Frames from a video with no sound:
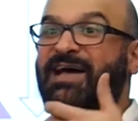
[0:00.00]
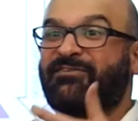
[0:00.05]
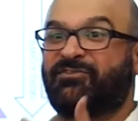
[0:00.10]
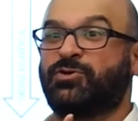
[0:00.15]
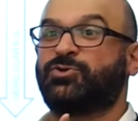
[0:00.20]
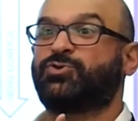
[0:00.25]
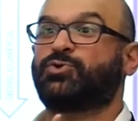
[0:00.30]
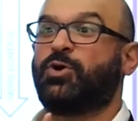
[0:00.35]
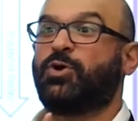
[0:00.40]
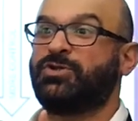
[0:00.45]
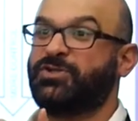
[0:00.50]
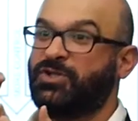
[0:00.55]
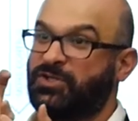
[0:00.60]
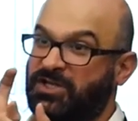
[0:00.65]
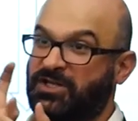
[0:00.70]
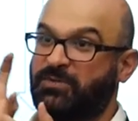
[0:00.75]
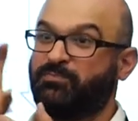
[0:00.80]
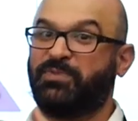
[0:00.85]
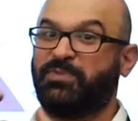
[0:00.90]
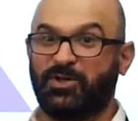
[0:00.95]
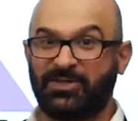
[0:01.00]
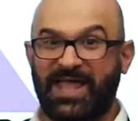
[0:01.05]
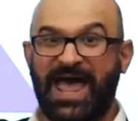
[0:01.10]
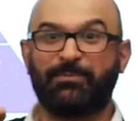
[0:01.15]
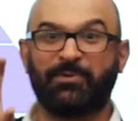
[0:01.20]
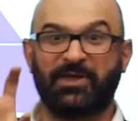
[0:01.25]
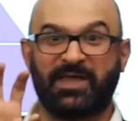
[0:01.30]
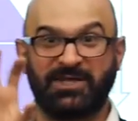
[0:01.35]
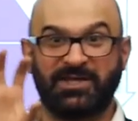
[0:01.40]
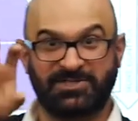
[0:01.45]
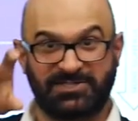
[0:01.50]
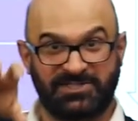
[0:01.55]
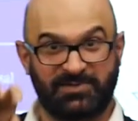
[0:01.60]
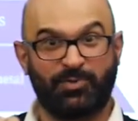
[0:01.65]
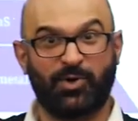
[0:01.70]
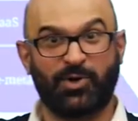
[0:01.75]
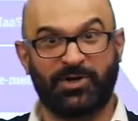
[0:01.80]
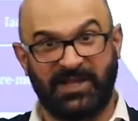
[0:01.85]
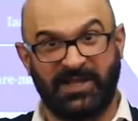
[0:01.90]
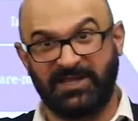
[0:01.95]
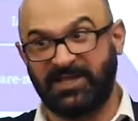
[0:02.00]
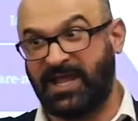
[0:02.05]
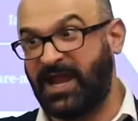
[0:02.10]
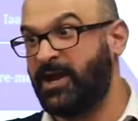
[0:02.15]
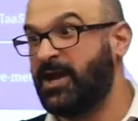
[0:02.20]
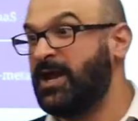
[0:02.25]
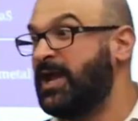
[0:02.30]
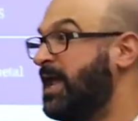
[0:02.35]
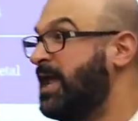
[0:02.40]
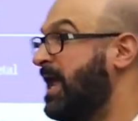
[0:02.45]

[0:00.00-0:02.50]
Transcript: have control. You can build applications and put it in there.